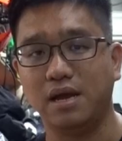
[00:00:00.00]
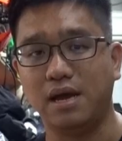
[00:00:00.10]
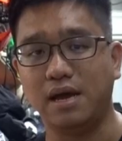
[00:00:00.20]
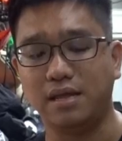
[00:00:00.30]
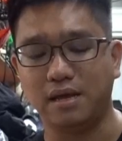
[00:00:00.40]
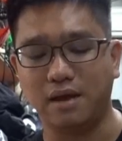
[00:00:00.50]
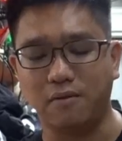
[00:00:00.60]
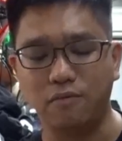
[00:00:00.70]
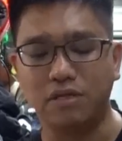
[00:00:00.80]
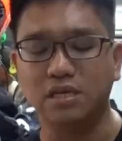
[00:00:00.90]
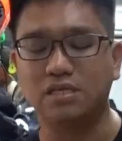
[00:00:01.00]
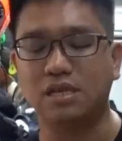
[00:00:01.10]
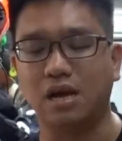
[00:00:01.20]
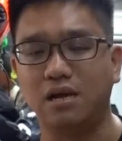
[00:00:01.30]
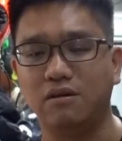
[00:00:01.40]
and with this
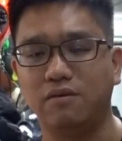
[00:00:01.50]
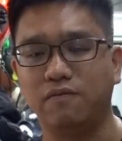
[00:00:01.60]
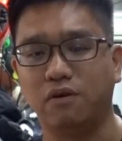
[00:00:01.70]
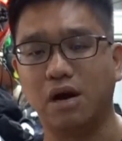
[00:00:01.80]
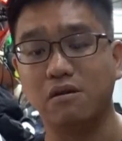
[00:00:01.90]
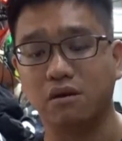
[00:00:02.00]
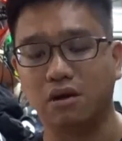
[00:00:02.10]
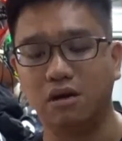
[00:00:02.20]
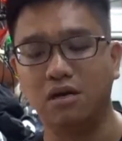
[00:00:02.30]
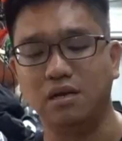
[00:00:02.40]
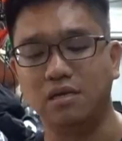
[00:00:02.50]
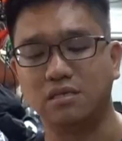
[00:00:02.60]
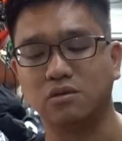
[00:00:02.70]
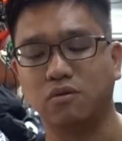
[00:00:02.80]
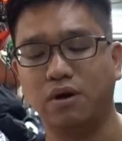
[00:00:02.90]
tire for our car
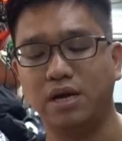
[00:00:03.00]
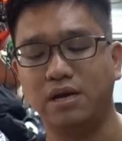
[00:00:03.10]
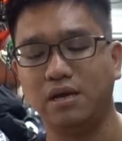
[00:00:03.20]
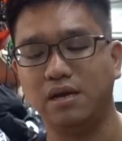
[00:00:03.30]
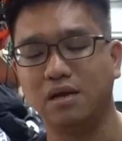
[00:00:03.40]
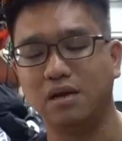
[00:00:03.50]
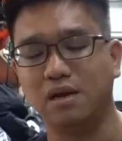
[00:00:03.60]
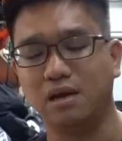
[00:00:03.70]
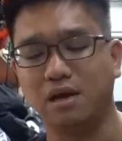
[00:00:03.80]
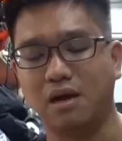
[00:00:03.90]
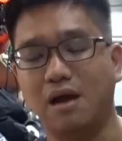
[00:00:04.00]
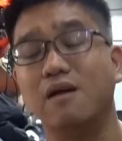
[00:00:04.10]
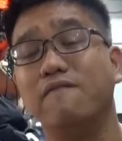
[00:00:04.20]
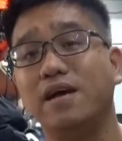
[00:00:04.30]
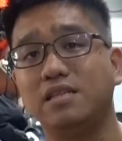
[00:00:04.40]
is quite an
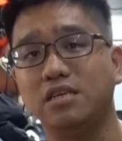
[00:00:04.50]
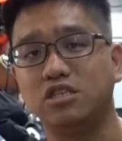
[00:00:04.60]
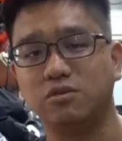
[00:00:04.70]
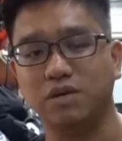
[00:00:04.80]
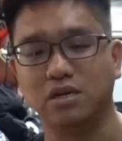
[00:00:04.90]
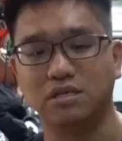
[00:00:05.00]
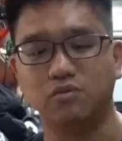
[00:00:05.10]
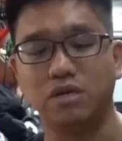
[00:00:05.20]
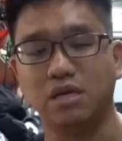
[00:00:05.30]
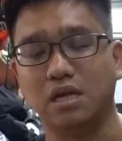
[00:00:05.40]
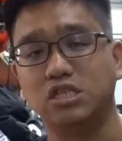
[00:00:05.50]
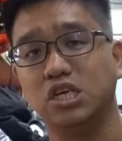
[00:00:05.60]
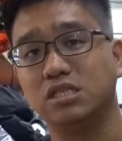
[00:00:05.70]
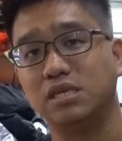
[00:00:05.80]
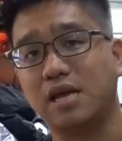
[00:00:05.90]
advantage because we can
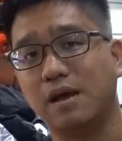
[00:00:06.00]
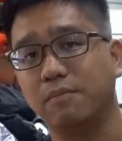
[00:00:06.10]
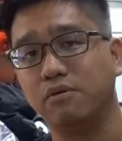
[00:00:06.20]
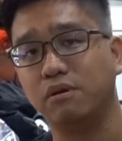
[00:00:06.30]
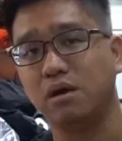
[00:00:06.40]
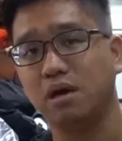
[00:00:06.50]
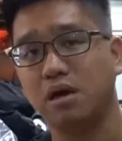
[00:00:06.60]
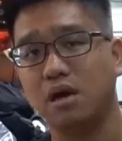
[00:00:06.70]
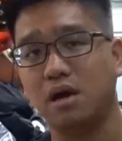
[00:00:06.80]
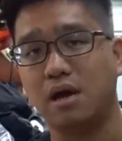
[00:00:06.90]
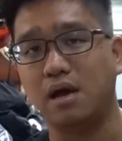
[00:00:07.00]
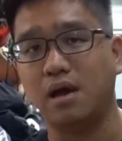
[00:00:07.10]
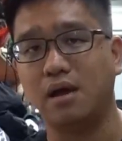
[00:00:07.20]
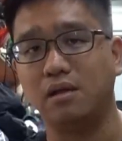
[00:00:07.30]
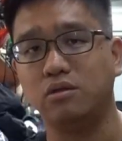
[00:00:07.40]
adjust the camber.
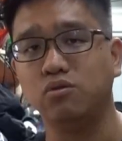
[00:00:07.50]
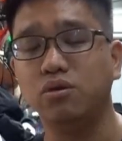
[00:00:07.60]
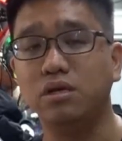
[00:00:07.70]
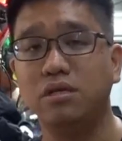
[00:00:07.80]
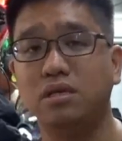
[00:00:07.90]
During